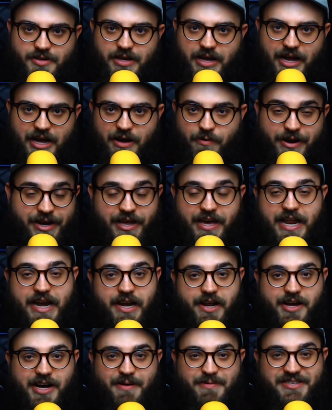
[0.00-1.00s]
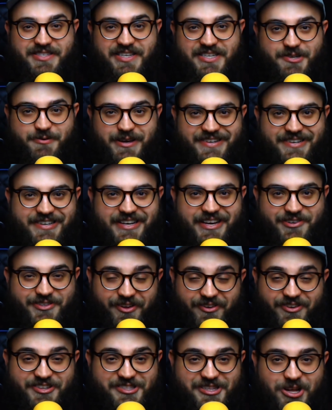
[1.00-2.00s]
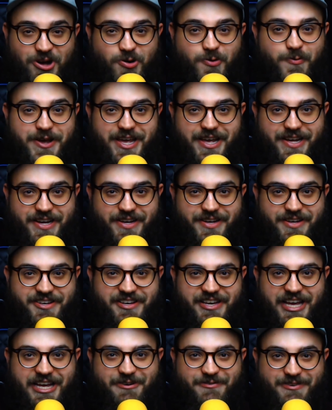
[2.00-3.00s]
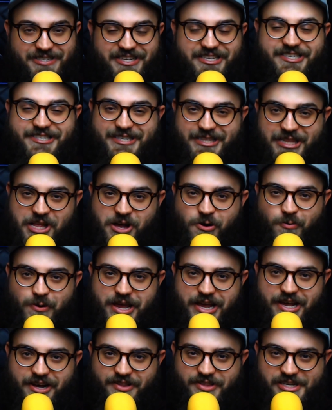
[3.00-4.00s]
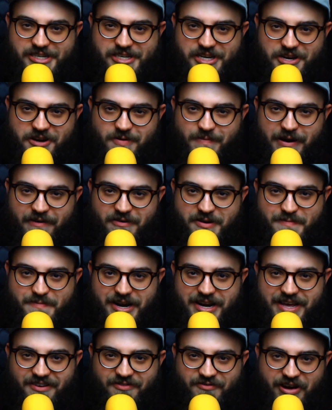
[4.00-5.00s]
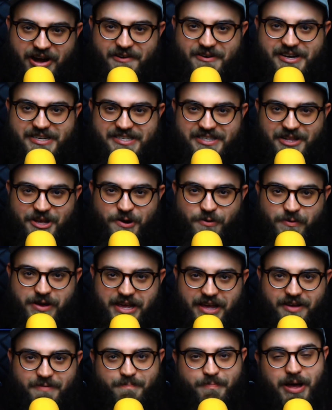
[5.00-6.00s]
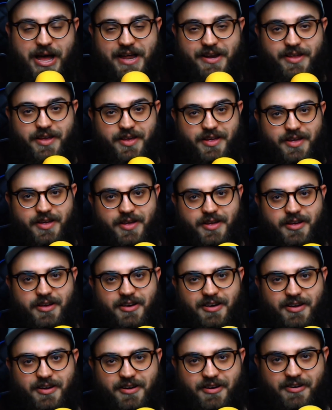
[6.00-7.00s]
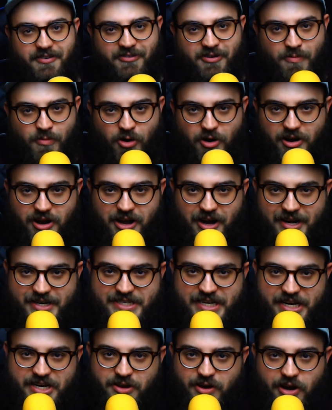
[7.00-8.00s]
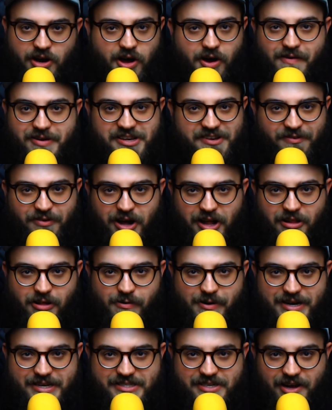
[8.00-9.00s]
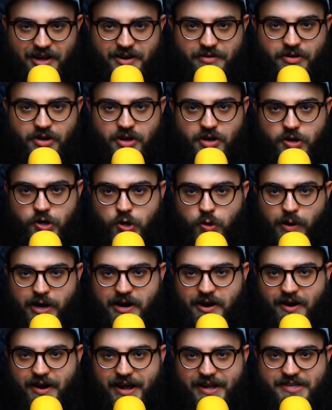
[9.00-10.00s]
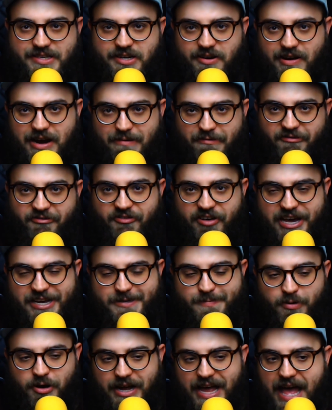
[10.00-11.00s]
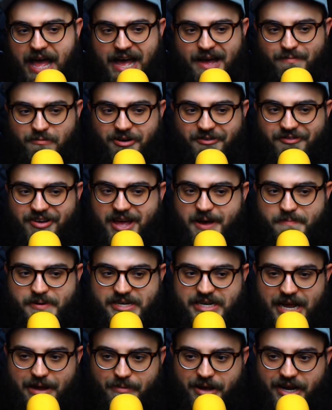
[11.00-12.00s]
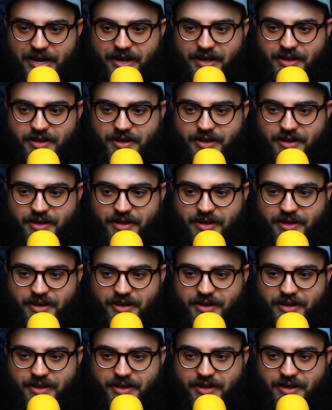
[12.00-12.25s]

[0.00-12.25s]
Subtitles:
We didn't get any comments this week. It was a slow week. It was a slow week on the tube, everybody. Very slow week. But for more content, you can always follow us on Twitter, Instagram, and Facebook at Movie Epidemic.